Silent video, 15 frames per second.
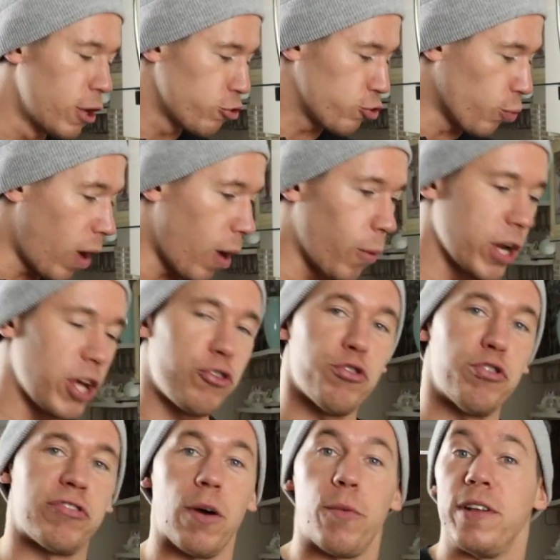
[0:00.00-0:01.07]
So what I want to do
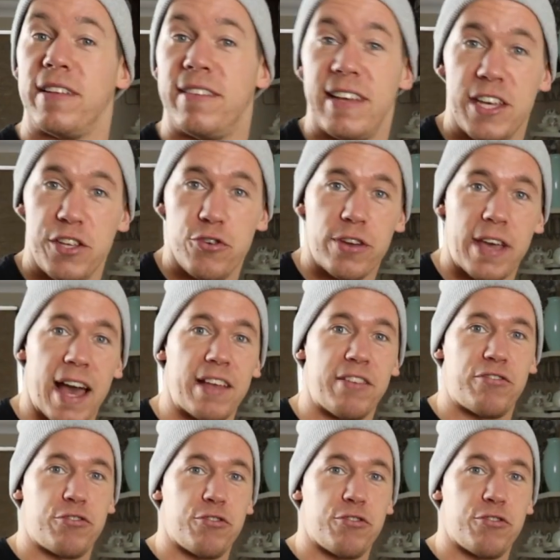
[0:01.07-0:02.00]
is I want to take you guys